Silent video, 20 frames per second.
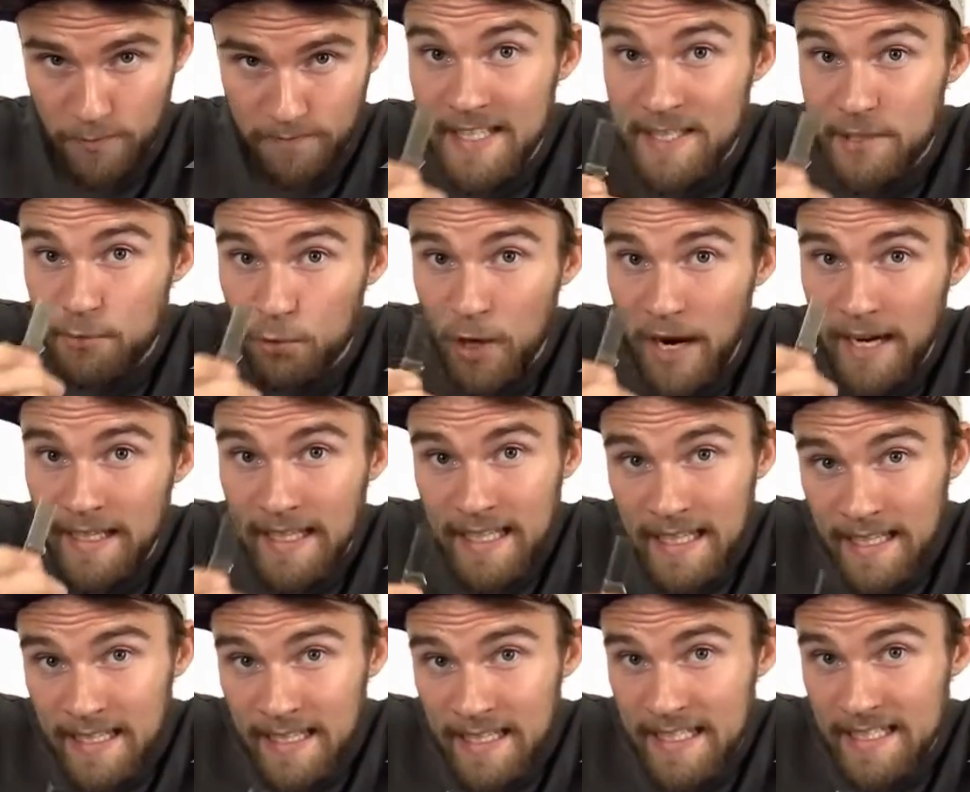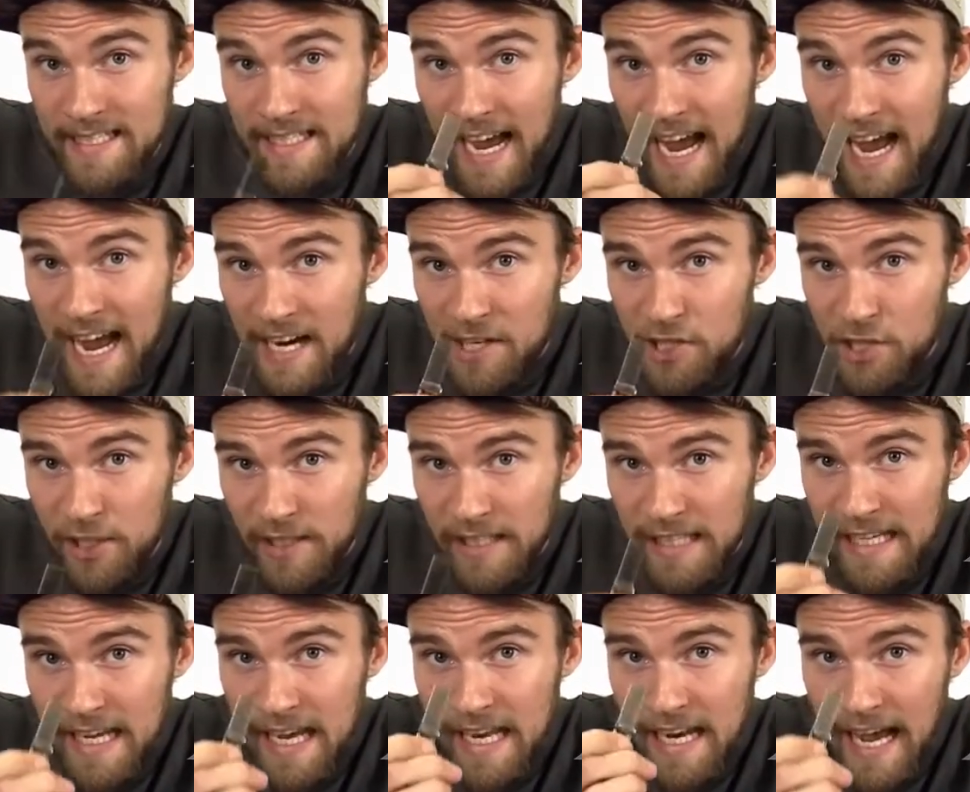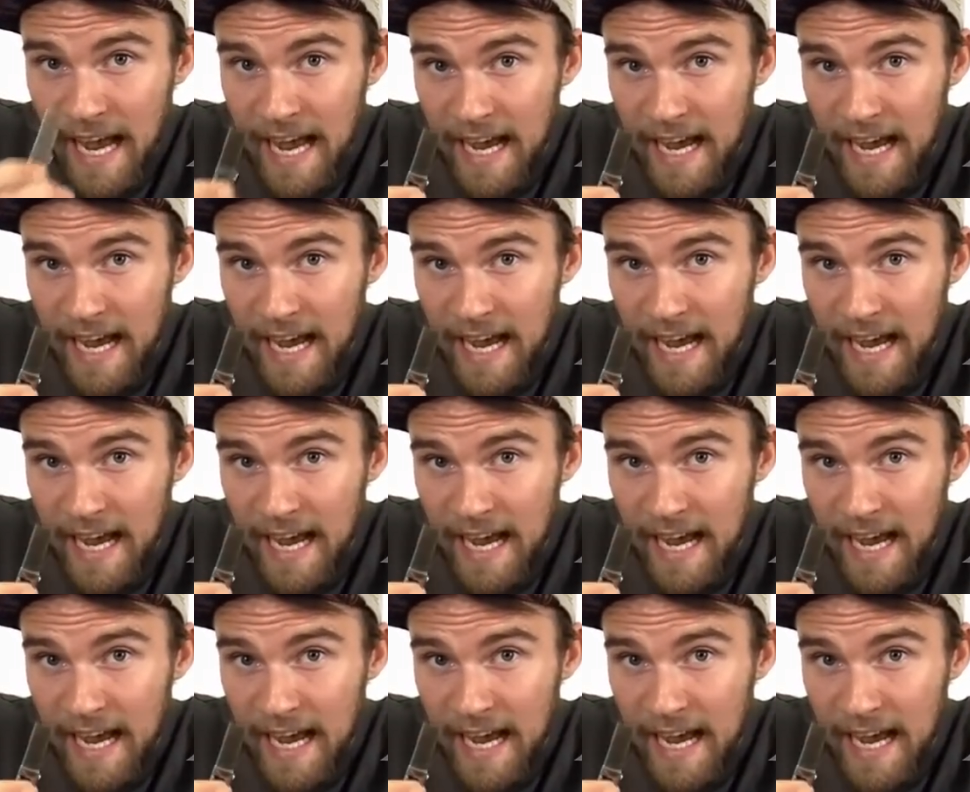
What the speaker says: This right here is actually an